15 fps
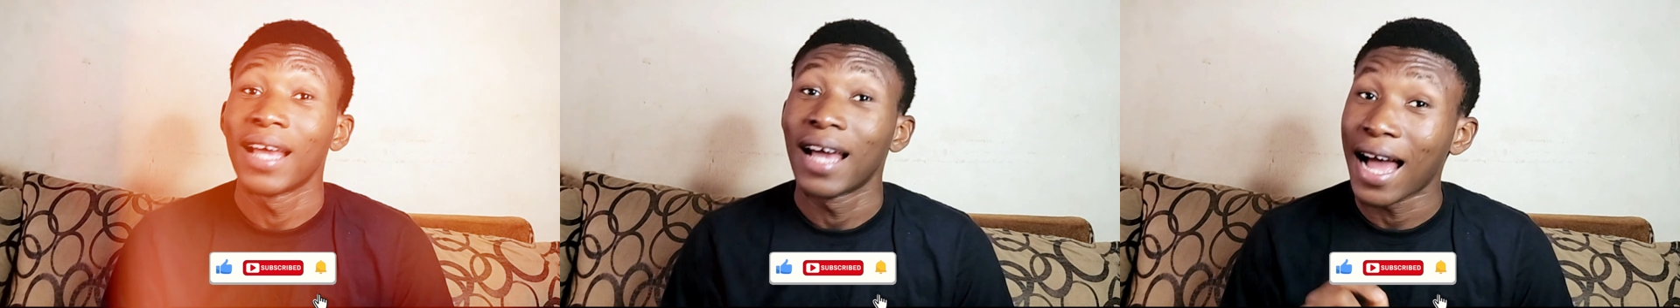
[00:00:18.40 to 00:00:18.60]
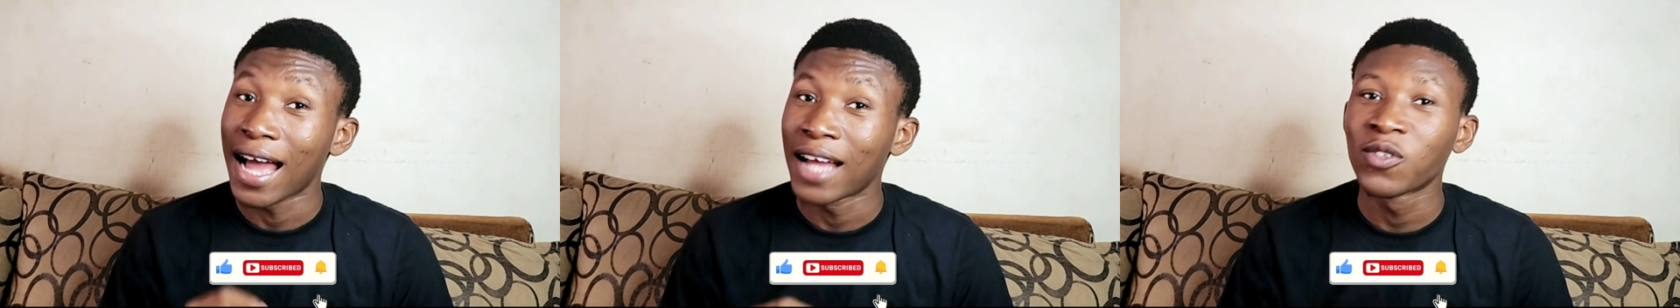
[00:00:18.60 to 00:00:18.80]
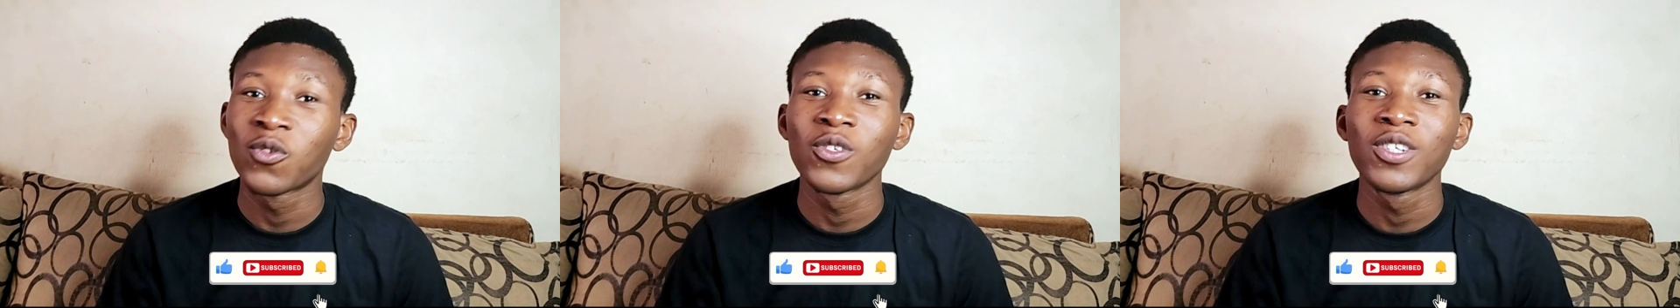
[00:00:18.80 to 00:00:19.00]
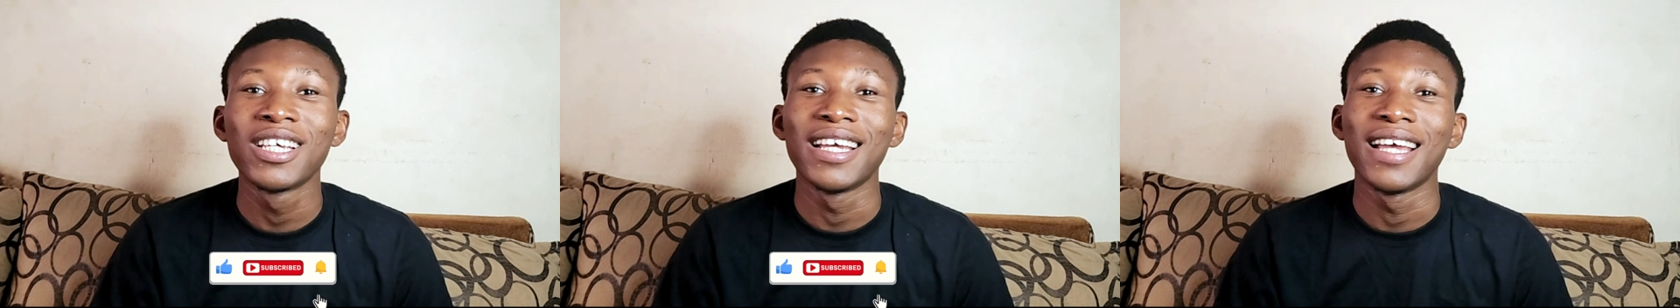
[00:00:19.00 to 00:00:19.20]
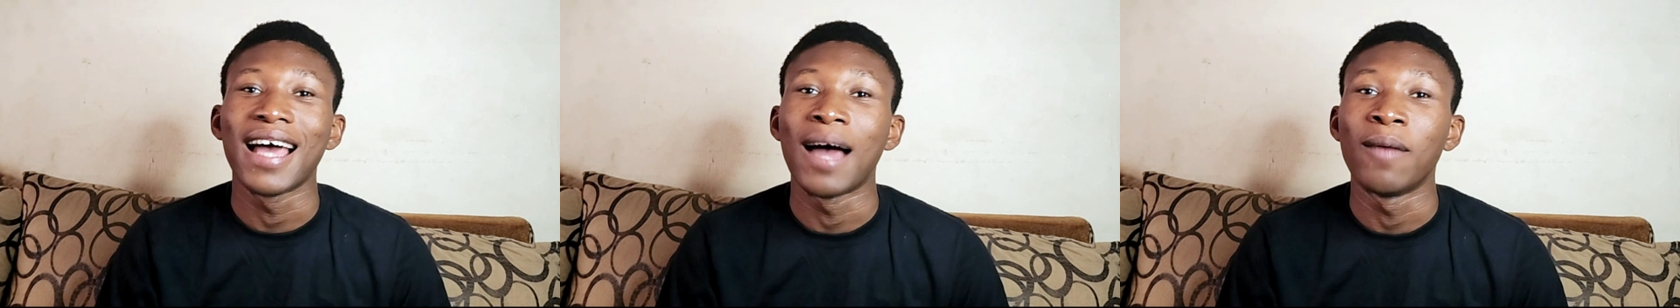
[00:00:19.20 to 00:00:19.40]
And
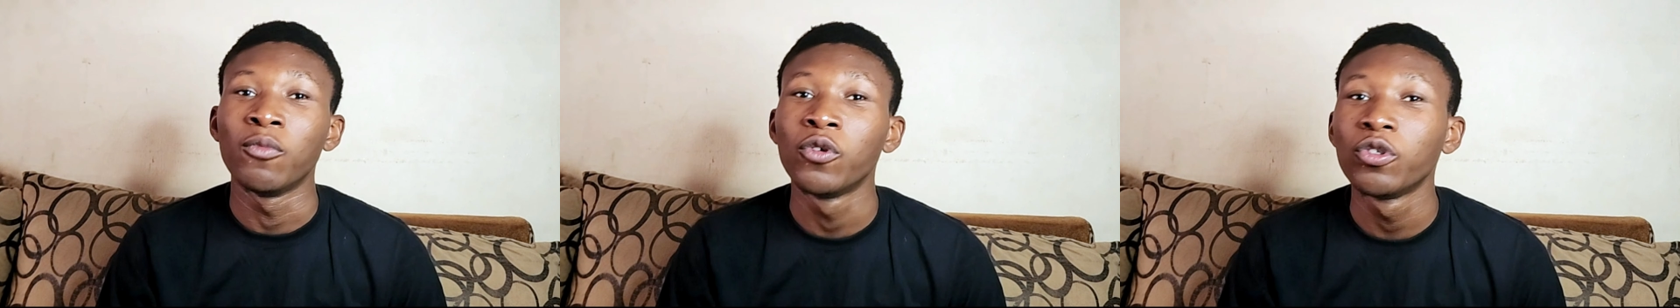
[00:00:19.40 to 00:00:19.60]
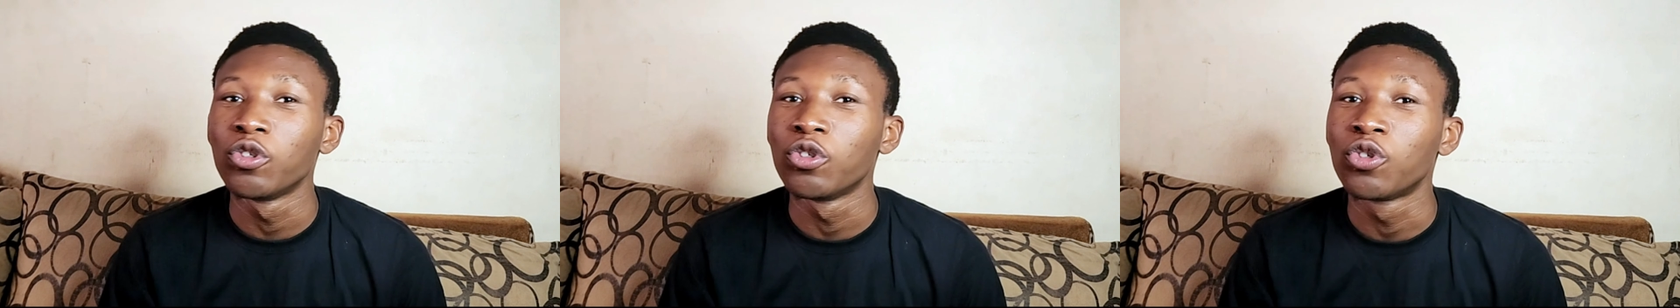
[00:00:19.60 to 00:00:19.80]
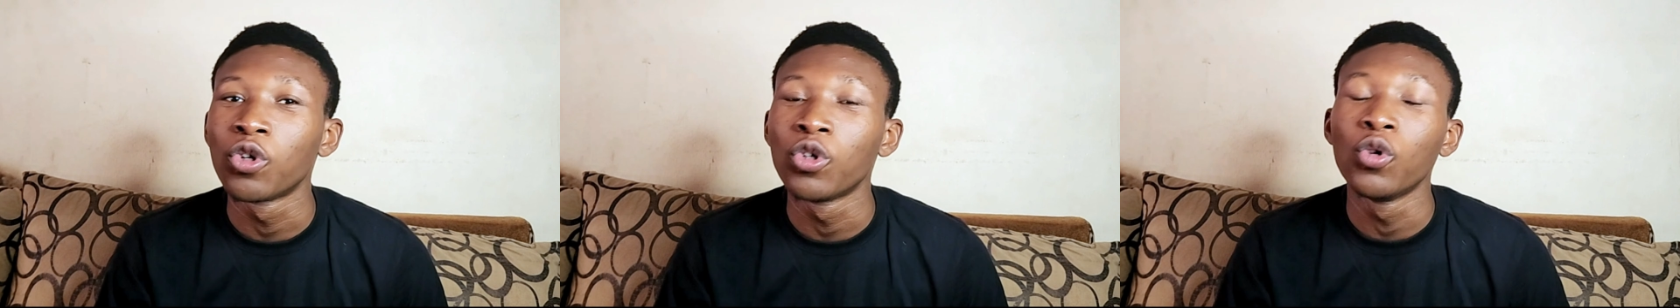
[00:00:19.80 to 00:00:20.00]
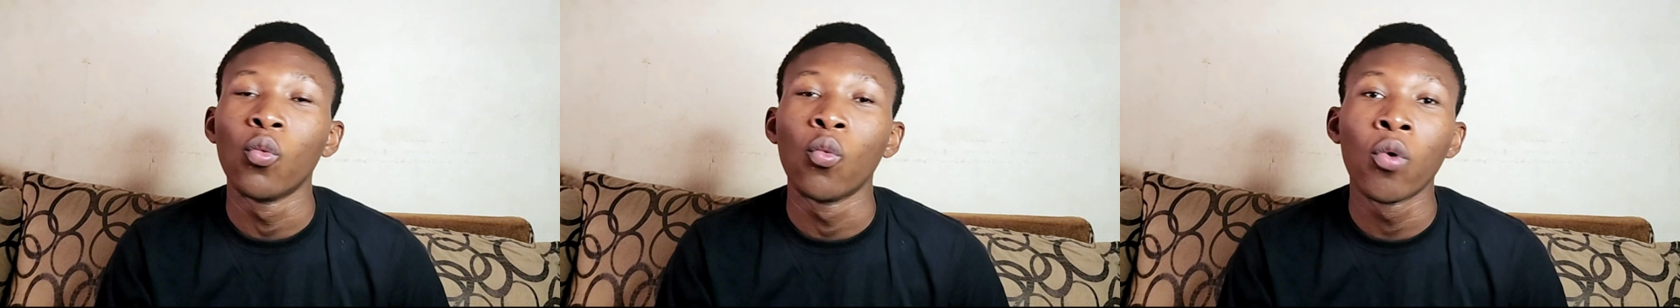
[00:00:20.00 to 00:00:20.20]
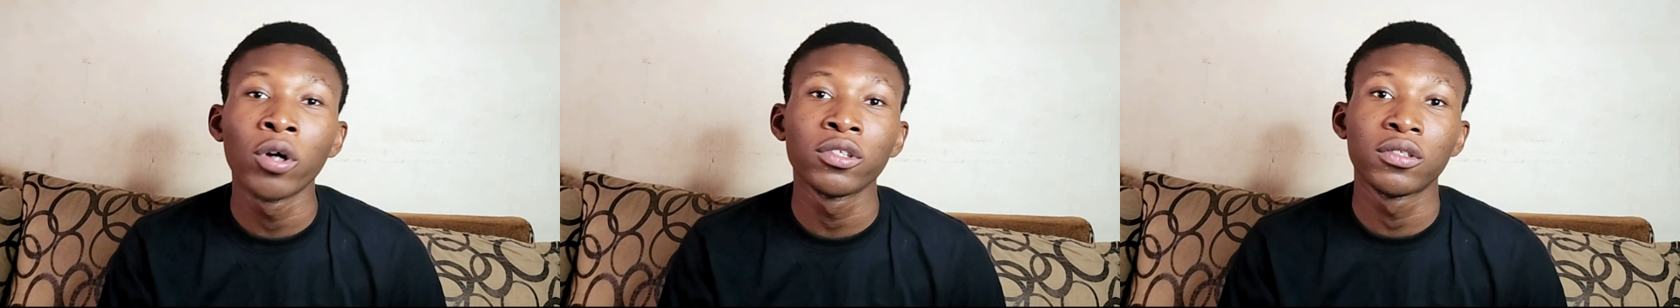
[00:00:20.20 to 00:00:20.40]
today, I'm going to show you
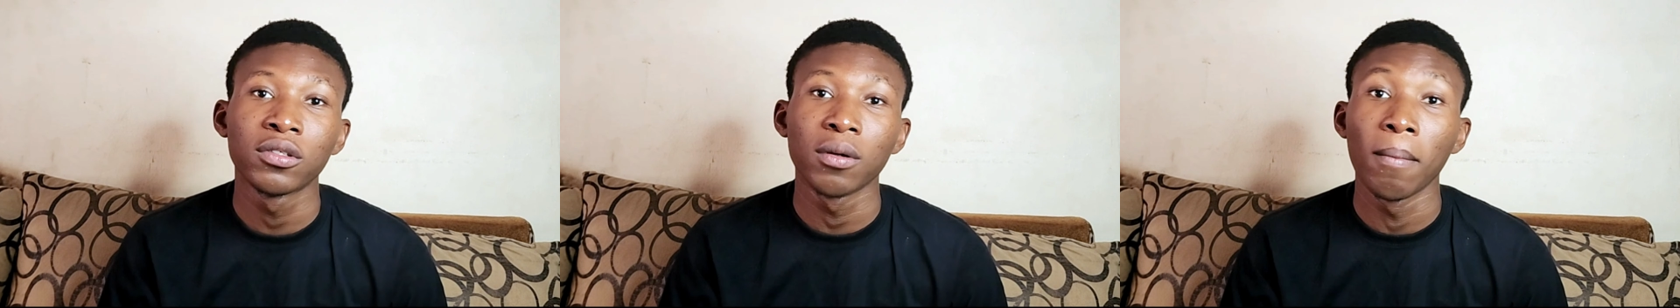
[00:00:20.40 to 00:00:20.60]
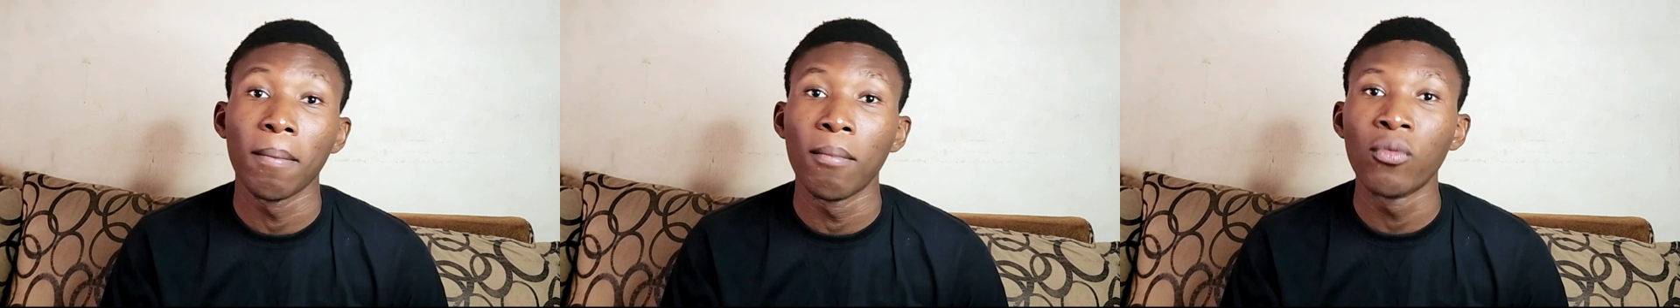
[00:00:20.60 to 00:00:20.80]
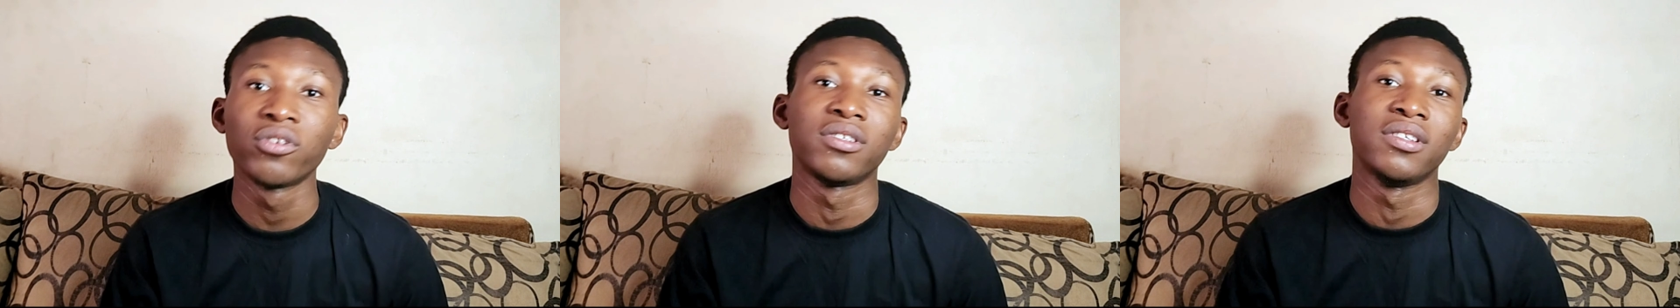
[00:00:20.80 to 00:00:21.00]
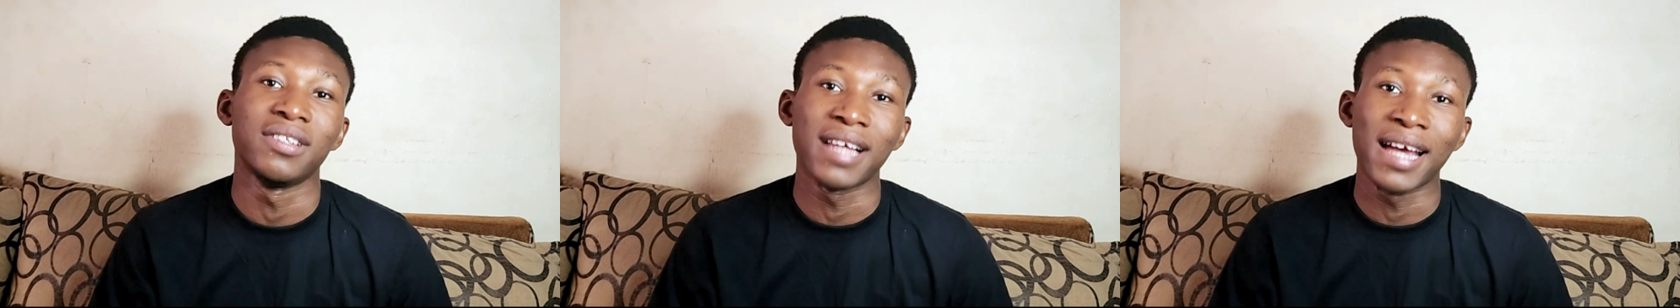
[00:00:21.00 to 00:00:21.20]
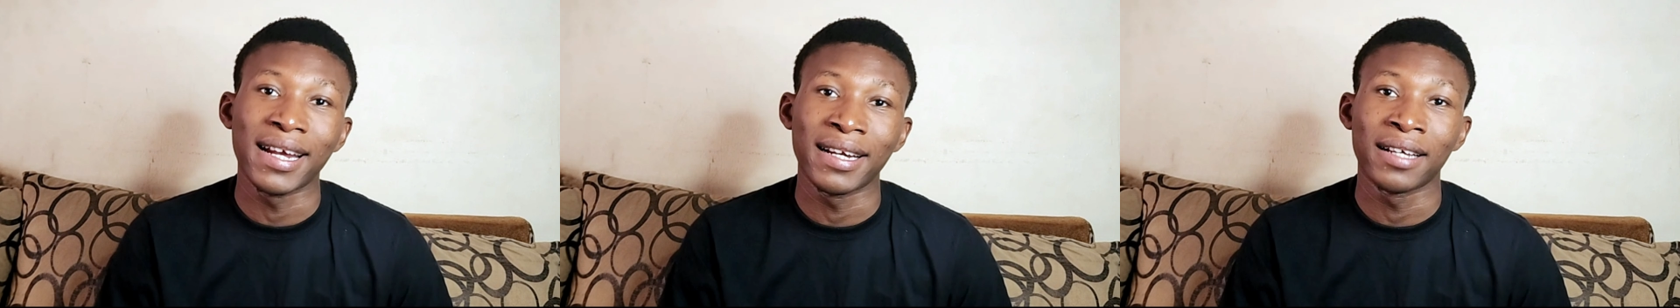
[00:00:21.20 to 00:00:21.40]
what most
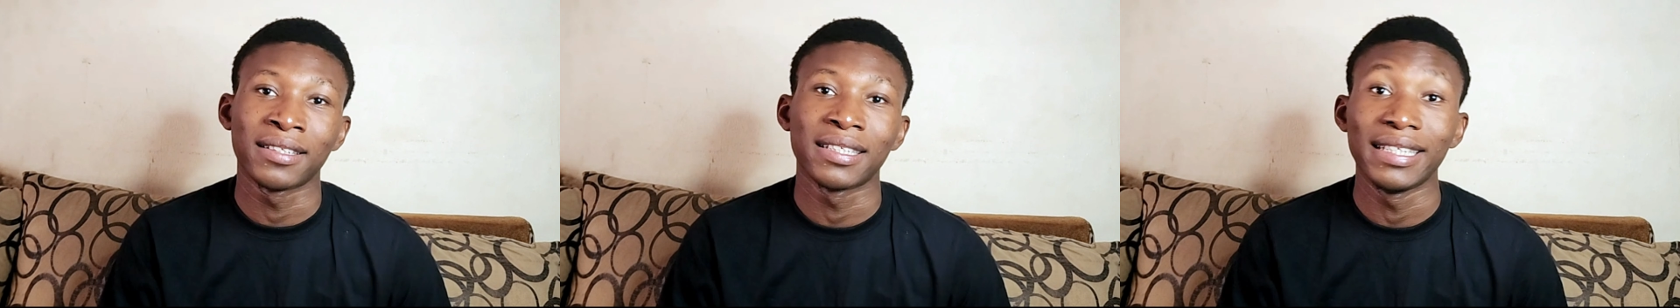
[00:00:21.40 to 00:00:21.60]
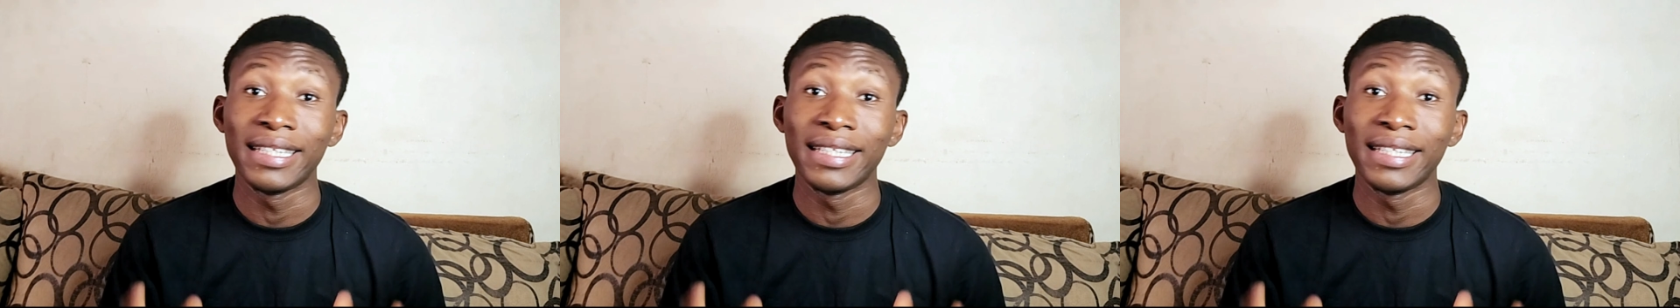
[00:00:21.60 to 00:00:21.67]
designers